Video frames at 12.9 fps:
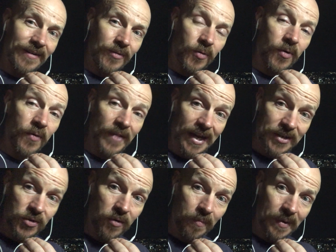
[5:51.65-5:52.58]
or on that
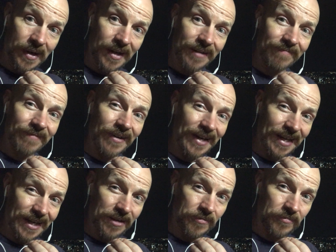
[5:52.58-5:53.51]
topic, I
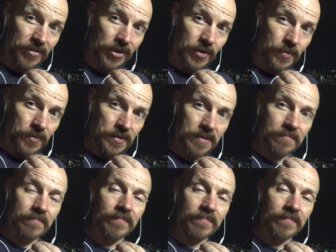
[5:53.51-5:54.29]
get confused.